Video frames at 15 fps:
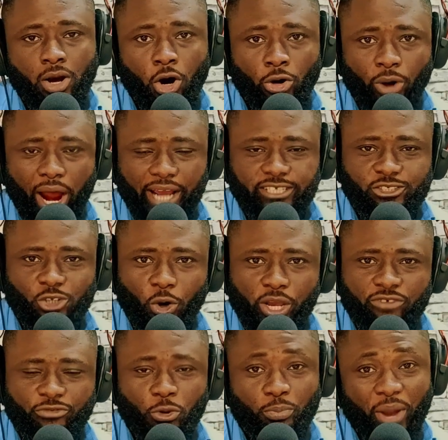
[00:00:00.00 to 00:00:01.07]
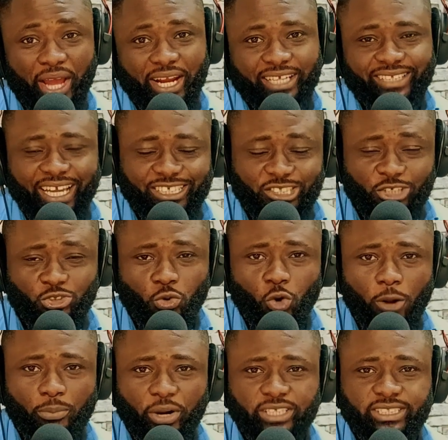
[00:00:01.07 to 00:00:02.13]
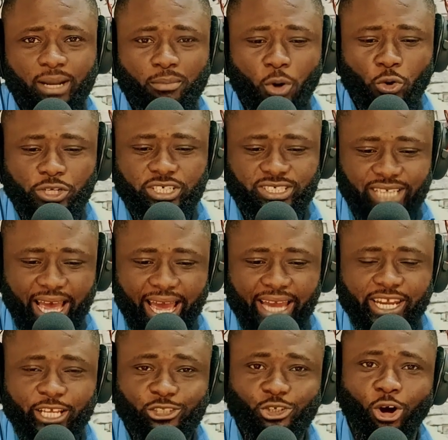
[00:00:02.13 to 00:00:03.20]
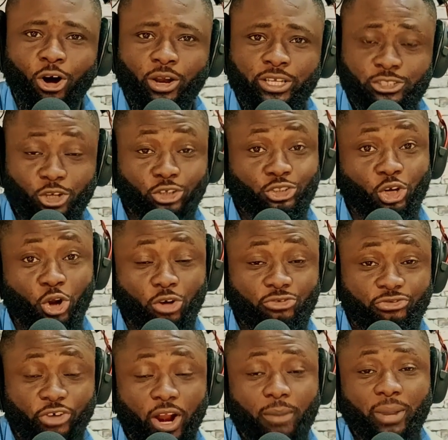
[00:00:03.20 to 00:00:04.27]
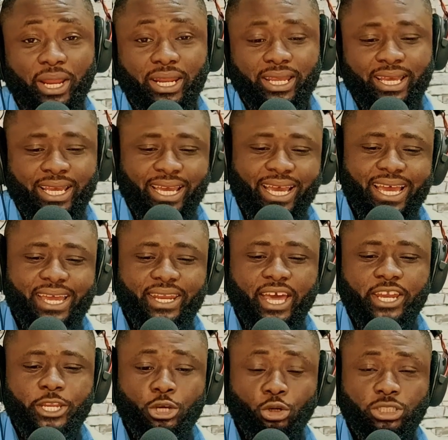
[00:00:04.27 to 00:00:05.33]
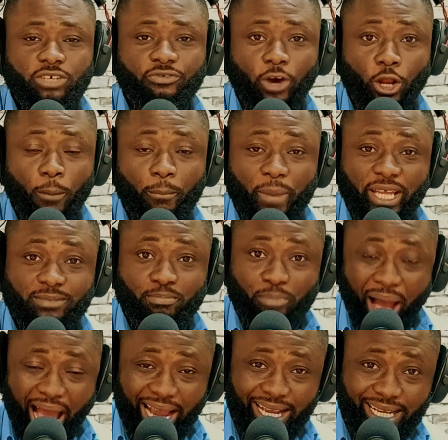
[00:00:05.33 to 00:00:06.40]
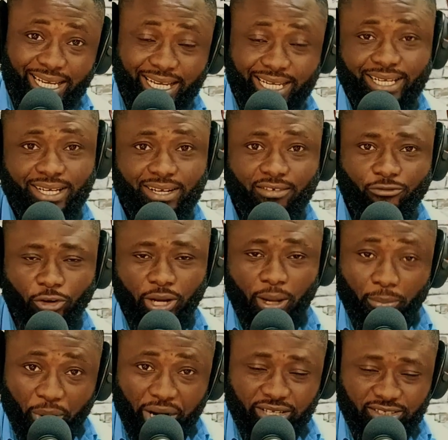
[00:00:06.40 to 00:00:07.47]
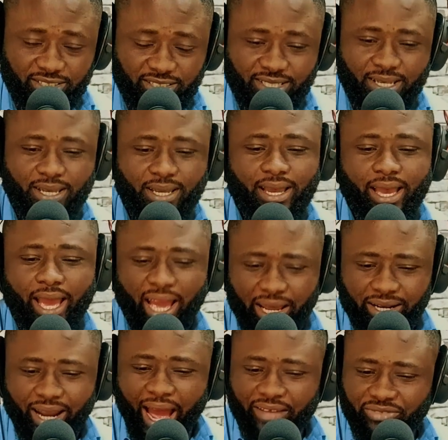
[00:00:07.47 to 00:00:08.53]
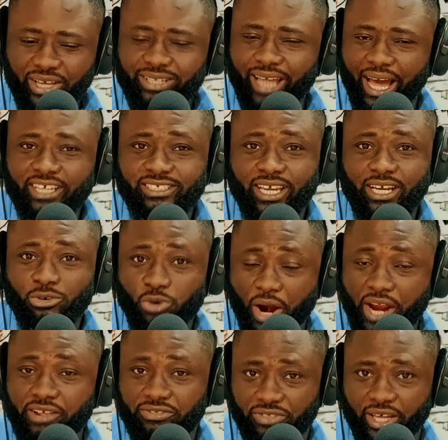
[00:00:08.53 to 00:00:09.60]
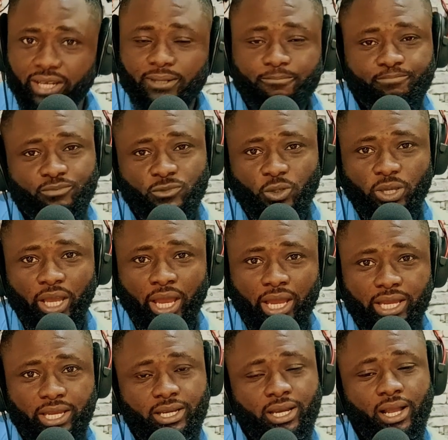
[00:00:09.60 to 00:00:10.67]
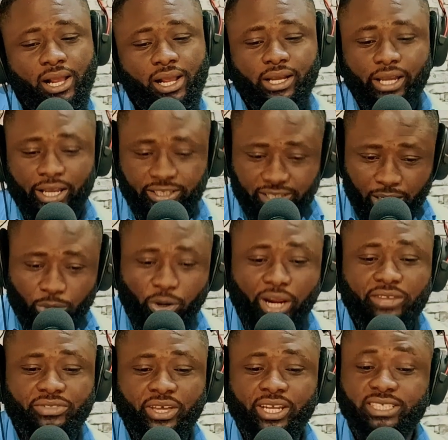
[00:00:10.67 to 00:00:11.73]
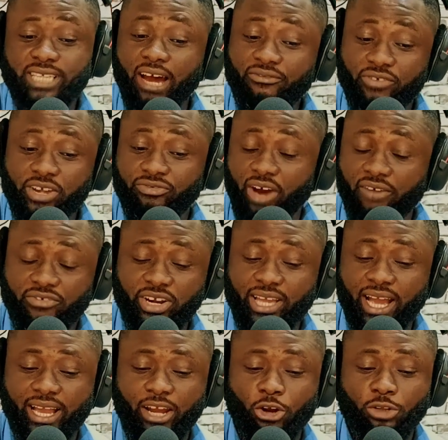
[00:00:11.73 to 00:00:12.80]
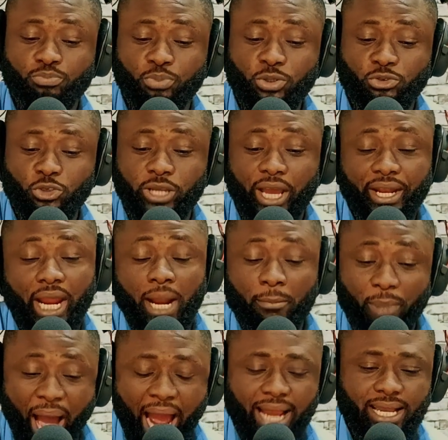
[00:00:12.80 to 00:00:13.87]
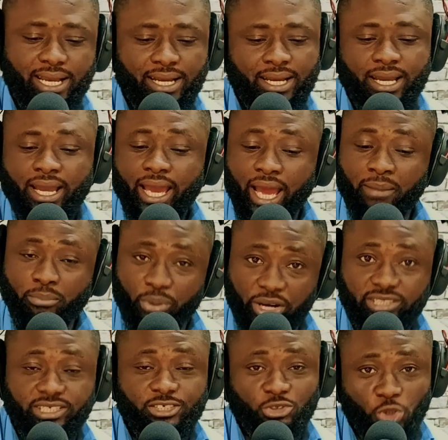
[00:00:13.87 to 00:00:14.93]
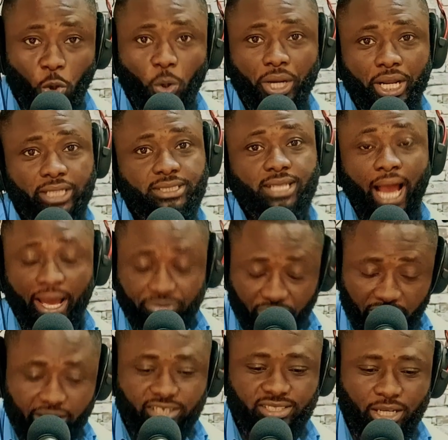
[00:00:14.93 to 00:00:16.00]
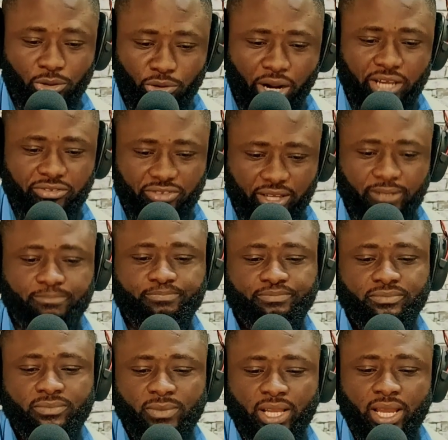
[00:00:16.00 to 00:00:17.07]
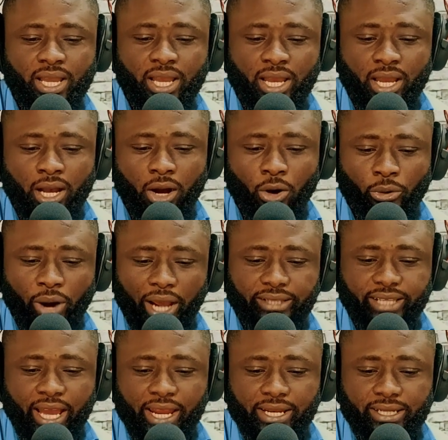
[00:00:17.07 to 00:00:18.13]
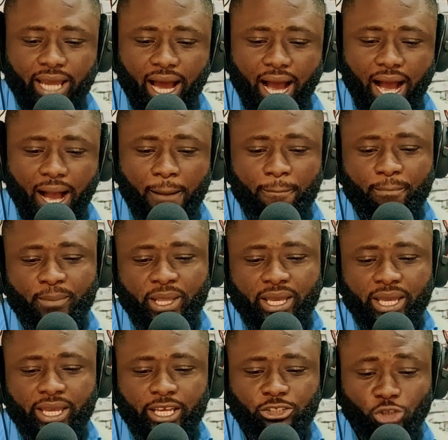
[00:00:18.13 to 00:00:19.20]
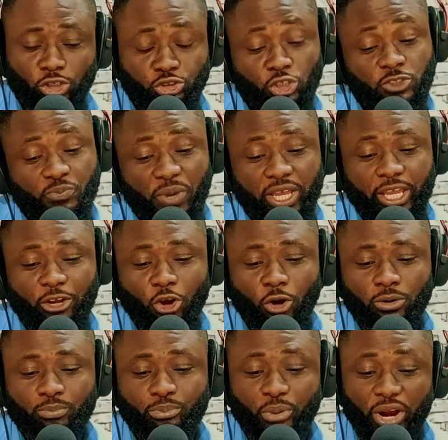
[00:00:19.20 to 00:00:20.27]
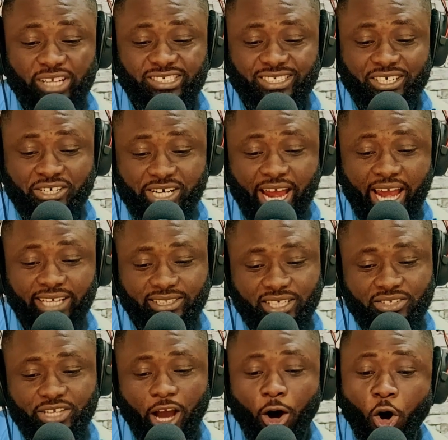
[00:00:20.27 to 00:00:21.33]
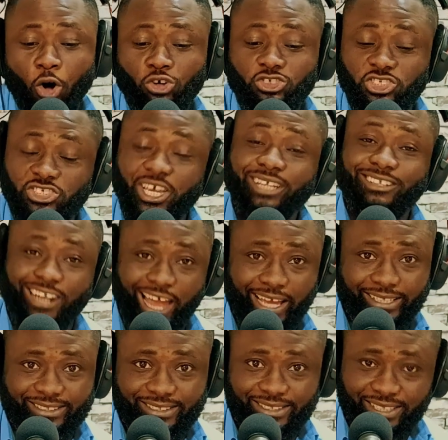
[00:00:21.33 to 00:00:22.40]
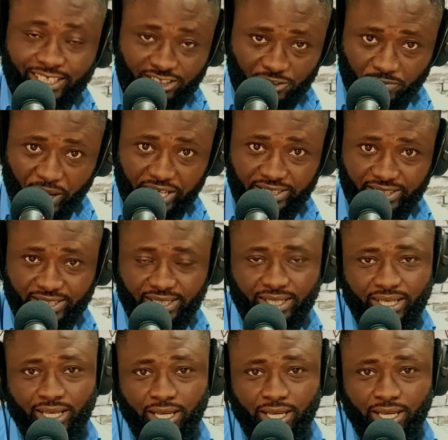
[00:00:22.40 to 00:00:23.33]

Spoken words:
All right, so if you paid attention to what President Modi said, he's also confirming the new development bank for the BRICS. And I think that is a great thing, okay? It's a great thing. If Africa cannot put together a bank and BRICS is doing it, I think it's a great thing. All right? And he's also speaking on BRICS creating their own satellite in space.